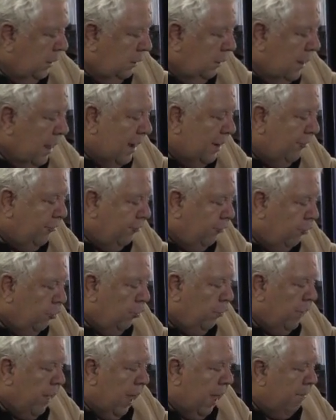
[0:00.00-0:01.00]
let us
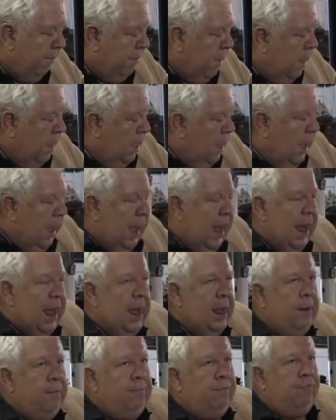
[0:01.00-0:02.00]
do that.
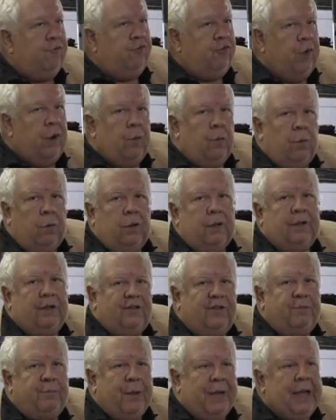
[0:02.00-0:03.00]
And generally
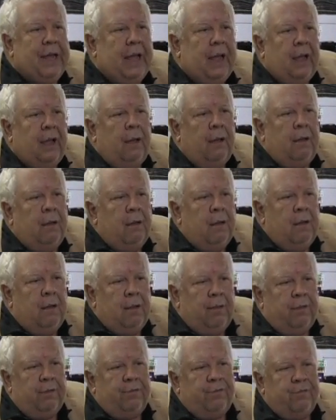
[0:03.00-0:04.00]
speaking,
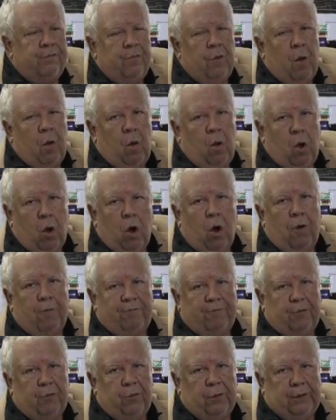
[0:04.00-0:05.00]
this is all
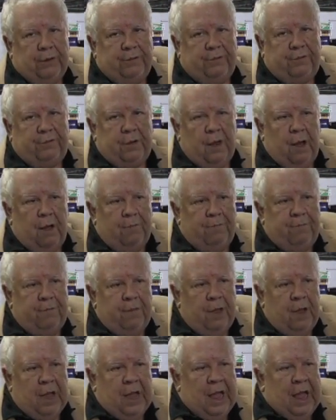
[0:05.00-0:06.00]
off grid stuff.
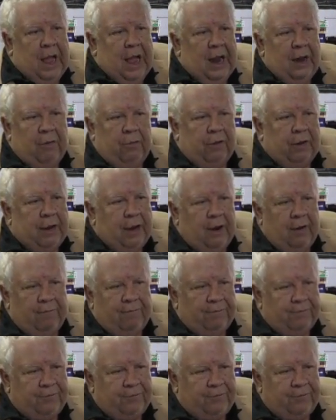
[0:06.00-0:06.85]
I don't care if